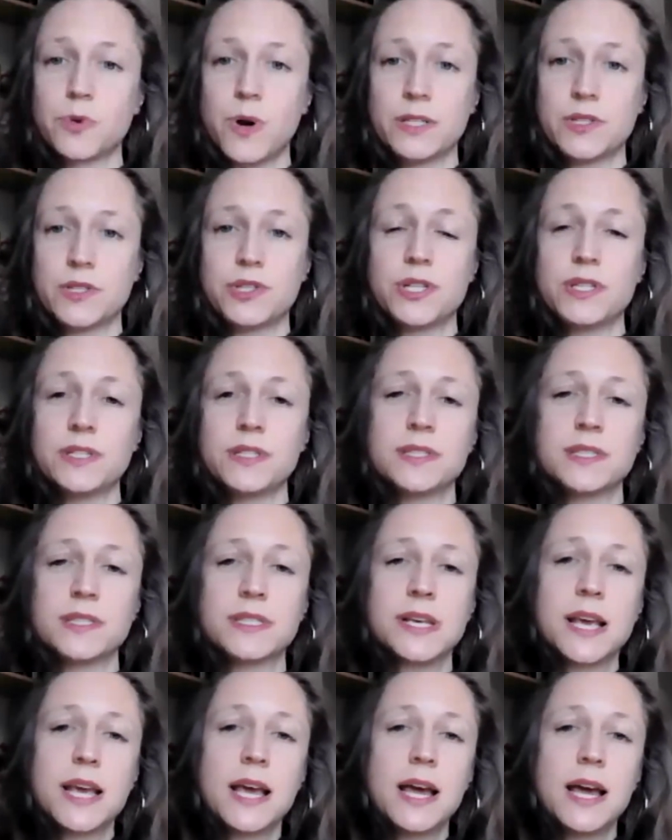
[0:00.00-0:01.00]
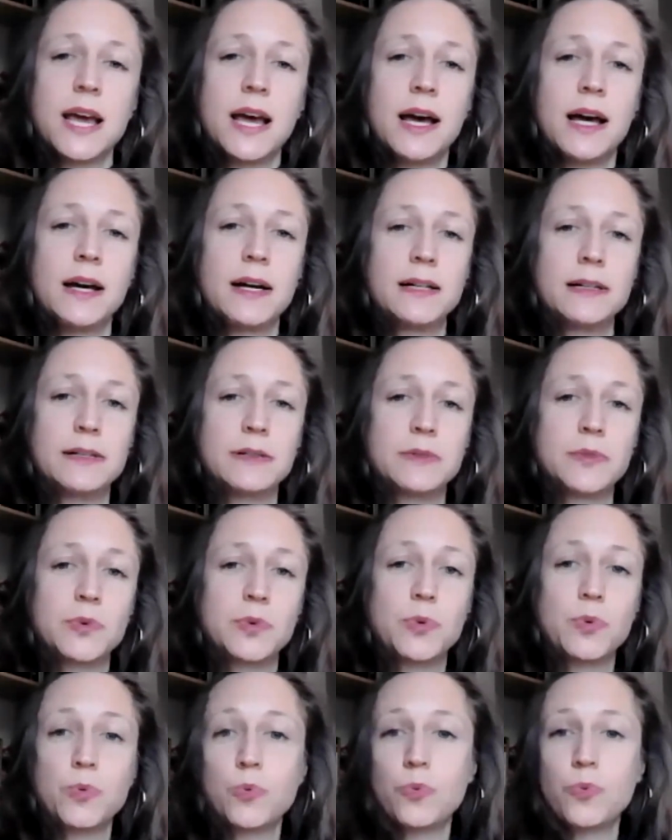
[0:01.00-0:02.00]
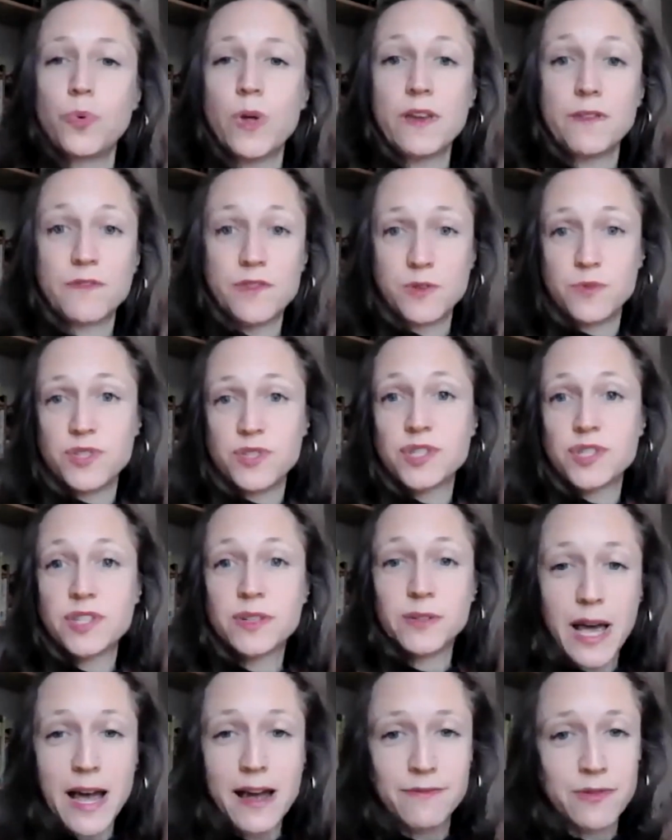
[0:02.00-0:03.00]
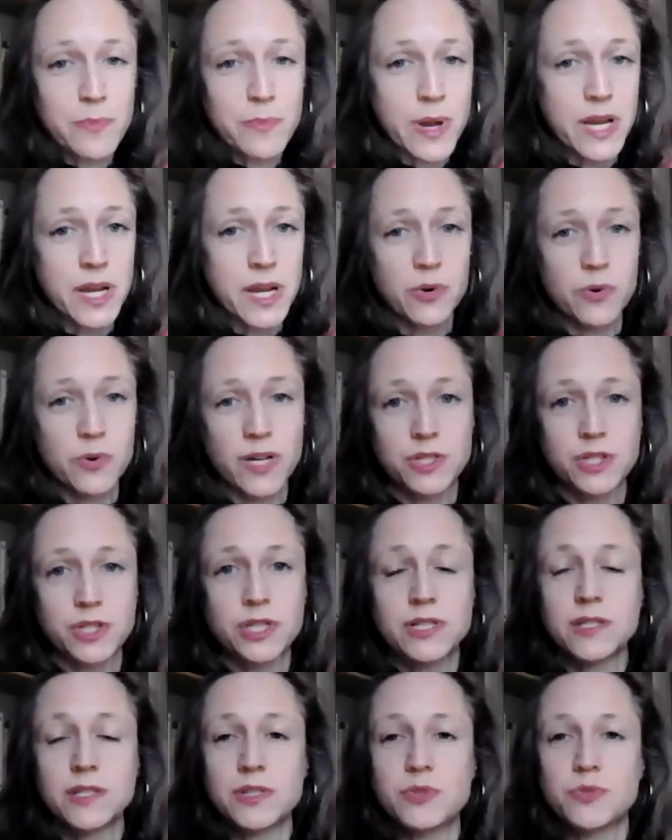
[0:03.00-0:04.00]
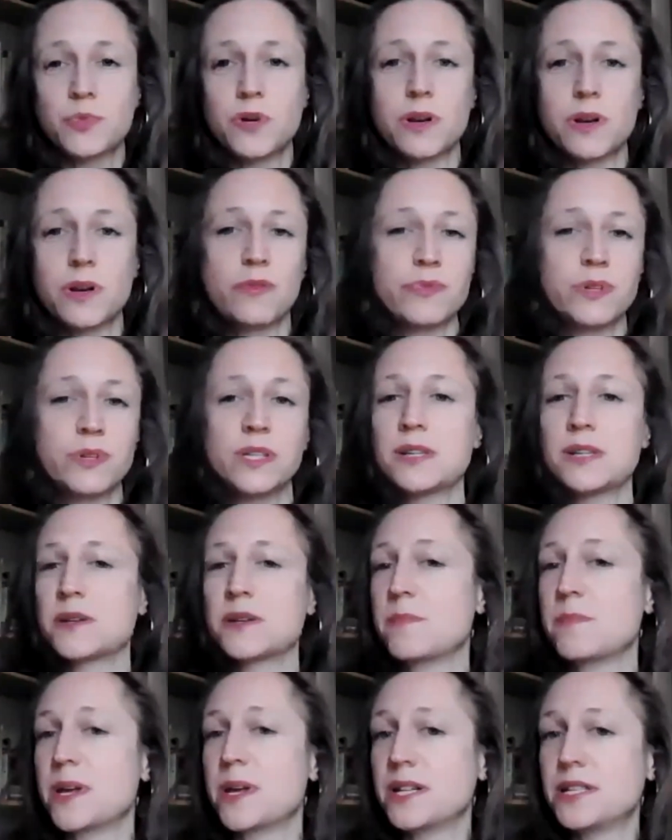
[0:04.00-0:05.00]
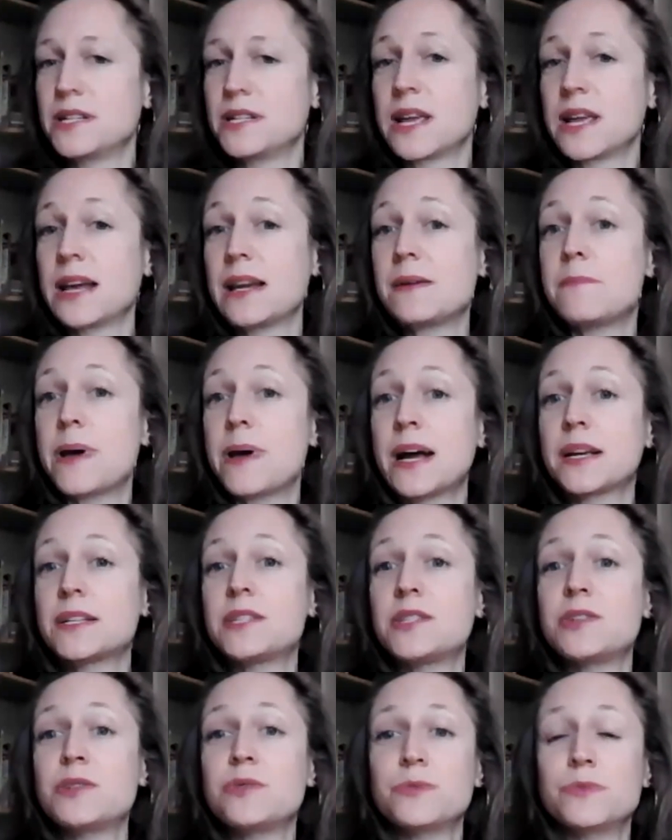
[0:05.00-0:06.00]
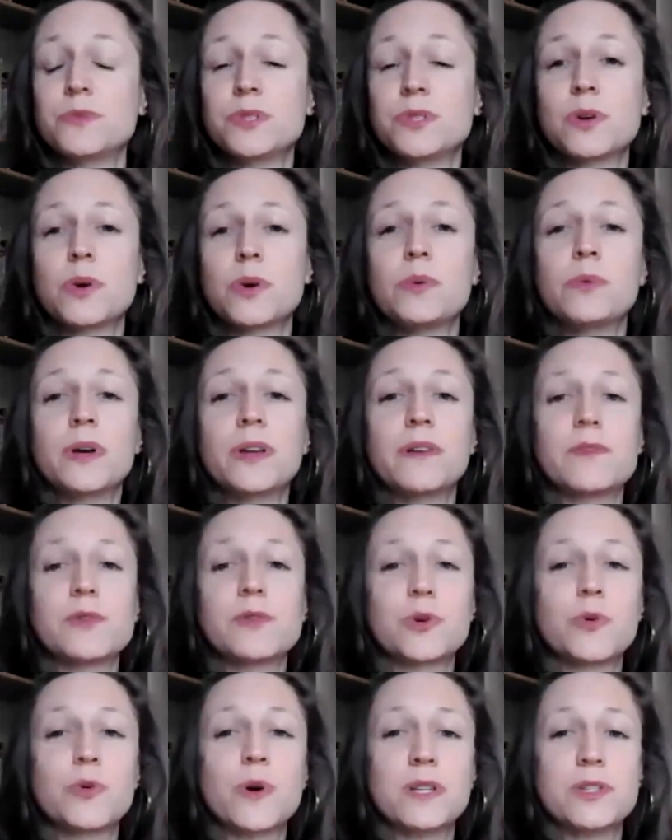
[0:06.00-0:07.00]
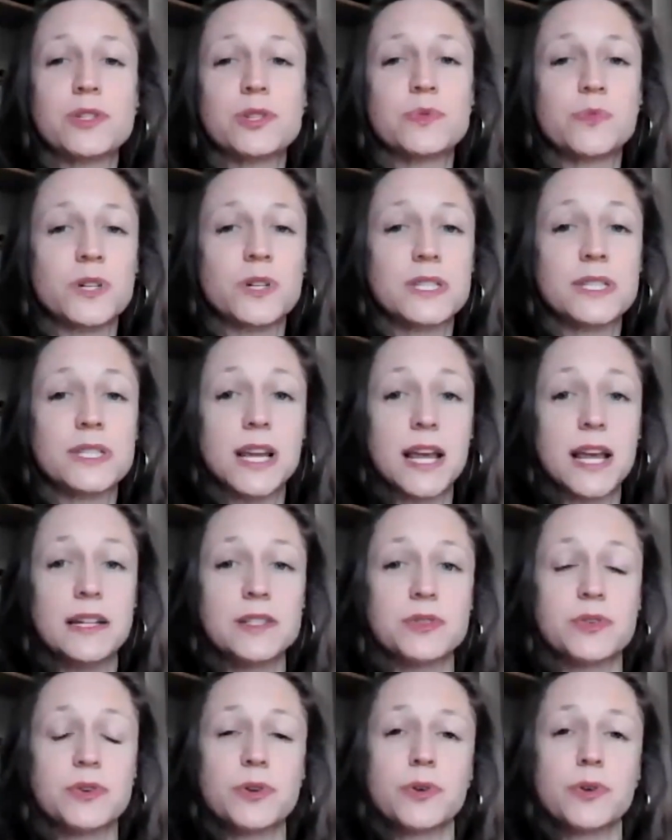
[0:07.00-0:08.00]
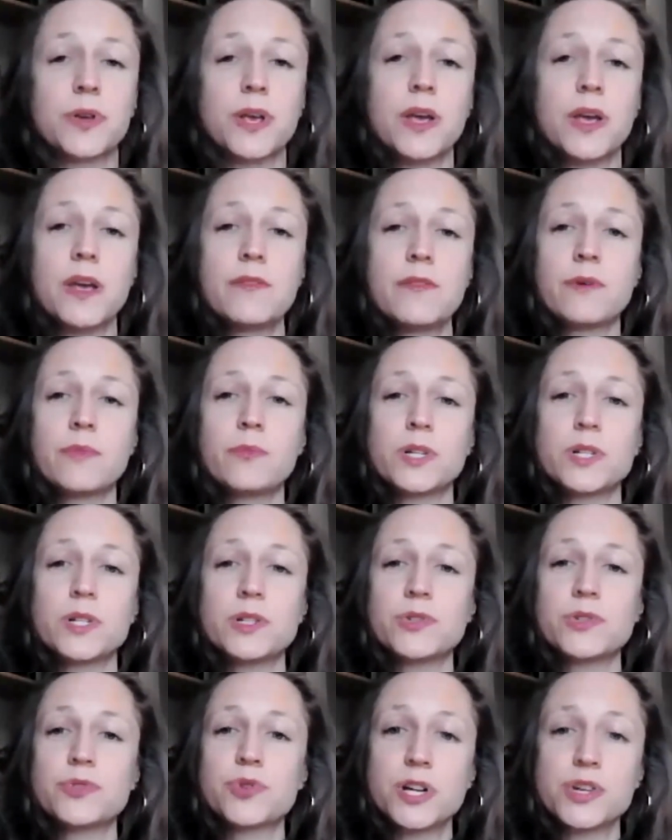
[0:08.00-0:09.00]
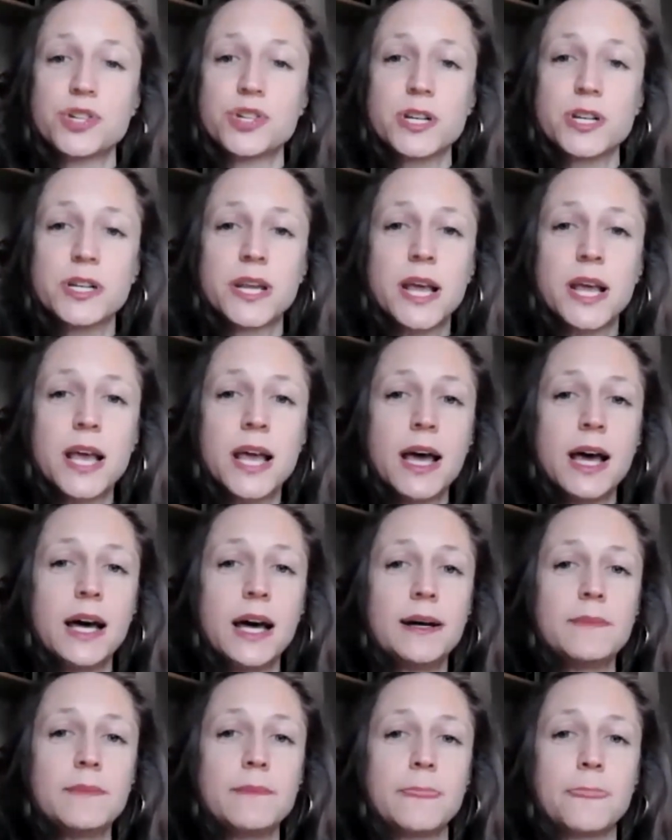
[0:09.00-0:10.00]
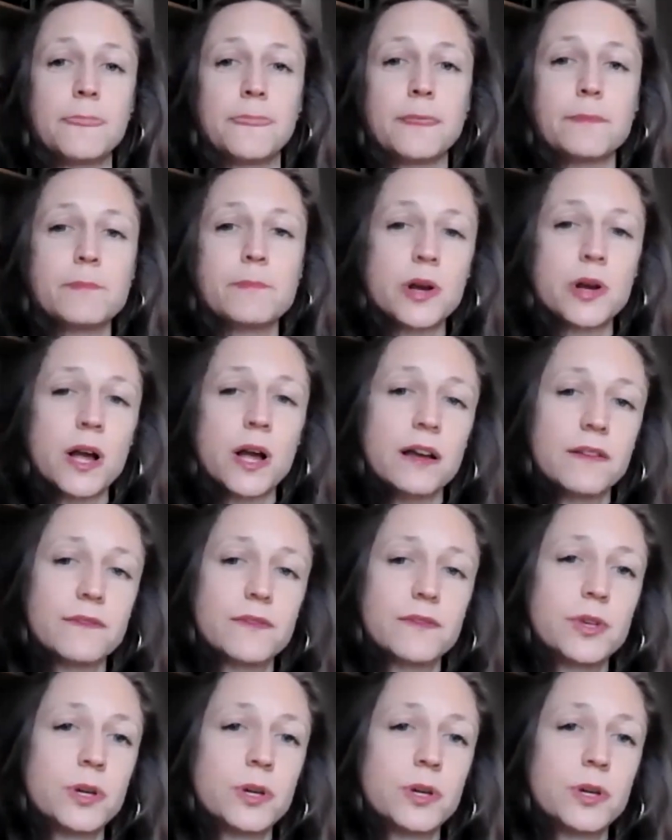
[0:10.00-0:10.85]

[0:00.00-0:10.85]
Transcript: questions. If you still have remaining questions, we are really committed to getting back to you. So if your question wasn't answered from registration, Mirha, if